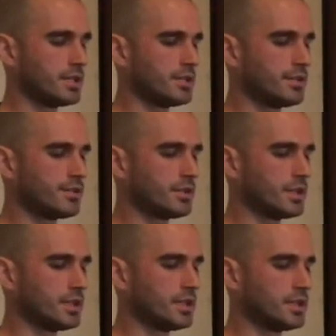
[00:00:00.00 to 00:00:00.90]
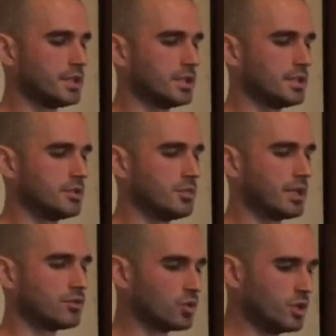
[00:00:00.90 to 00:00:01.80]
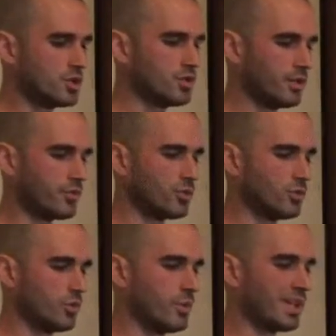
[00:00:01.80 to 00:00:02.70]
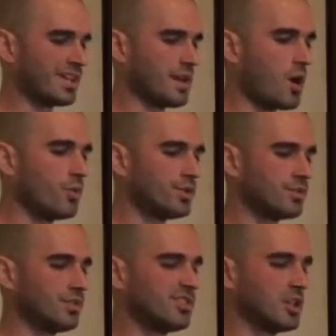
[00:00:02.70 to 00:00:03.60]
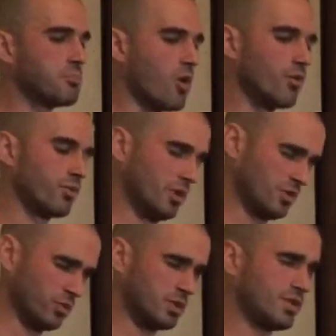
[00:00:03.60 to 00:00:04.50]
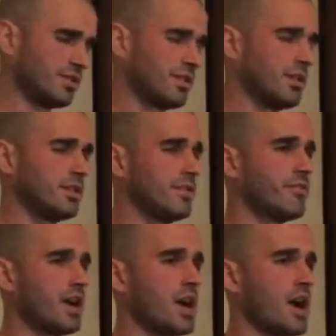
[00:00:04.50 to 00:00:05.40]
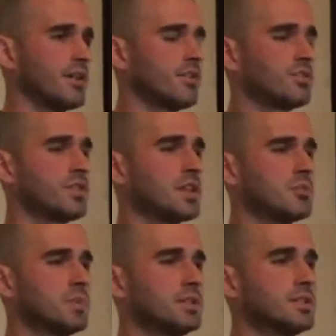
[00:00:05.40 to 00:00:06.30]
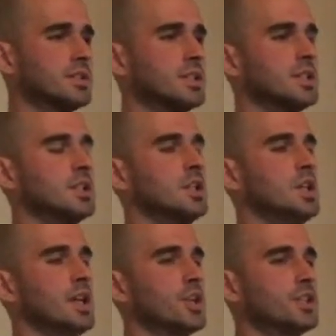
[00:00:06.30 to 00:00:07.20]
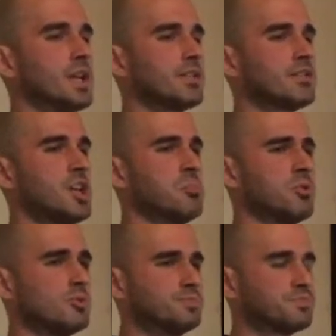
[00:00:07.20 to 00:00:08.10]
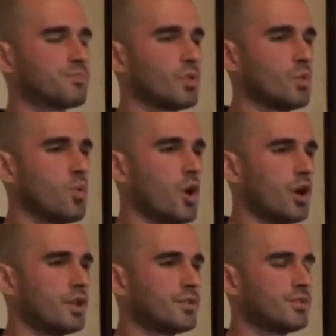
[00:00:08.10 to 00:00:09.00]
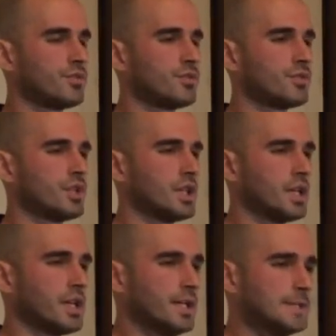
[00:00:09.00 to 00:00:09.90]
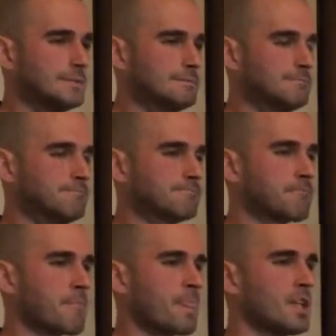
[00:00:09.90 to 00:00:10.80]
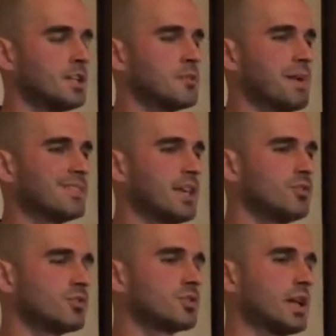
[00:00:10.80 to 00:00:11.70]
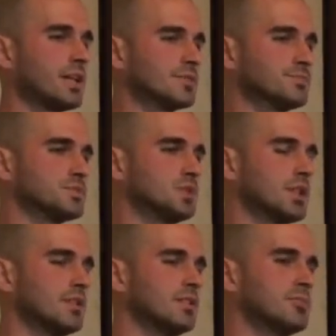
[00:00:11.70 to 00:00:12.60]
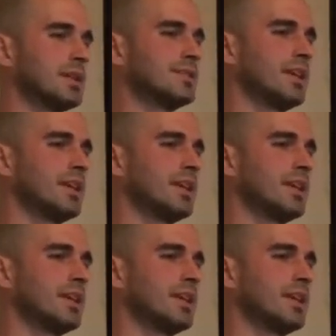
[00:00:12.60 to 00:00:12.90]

it's uh, but it's good if you we can always see both which is the, the very hardest thing but another example was um, my tenzo training when i did my